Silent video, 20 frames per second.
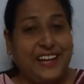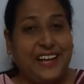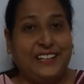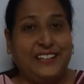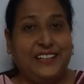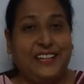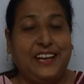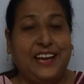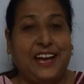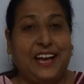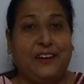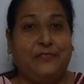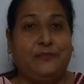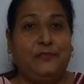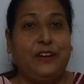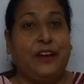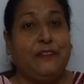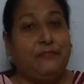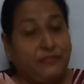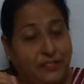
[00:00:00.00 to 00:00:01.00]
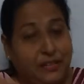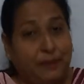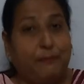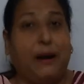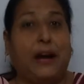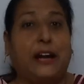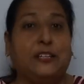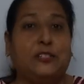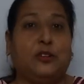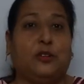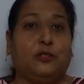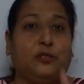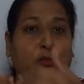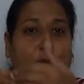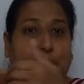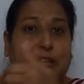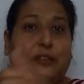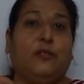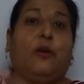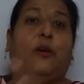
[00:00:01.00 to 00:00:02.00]
and they have left the Mars also
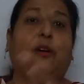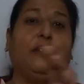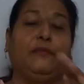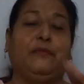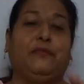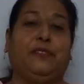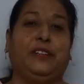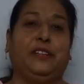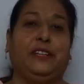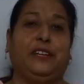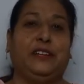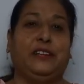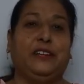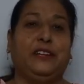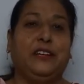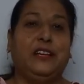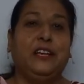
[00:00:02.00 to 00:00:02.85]
and gone further.